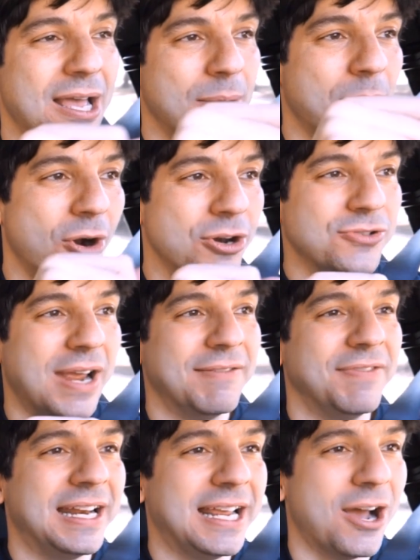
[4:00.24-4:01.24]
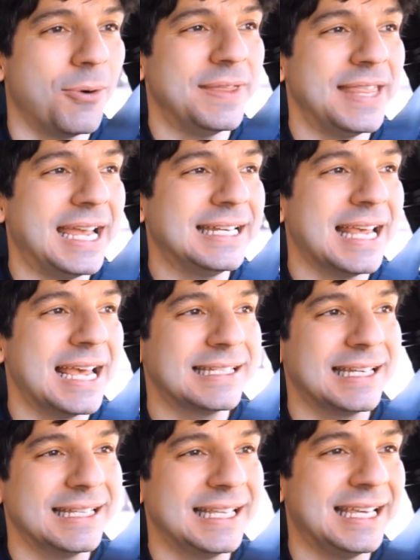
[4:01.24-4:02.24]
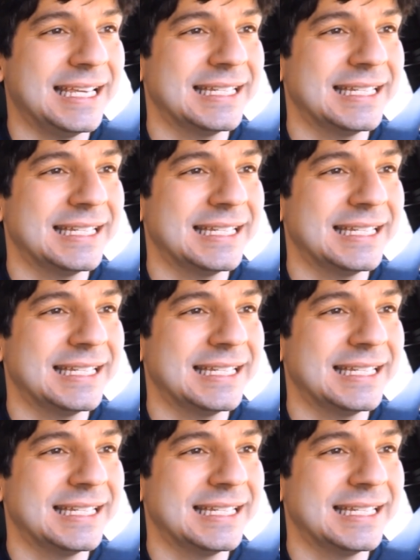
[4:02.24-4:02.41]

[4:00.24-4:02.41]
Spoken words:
Motor Trend video when they tested the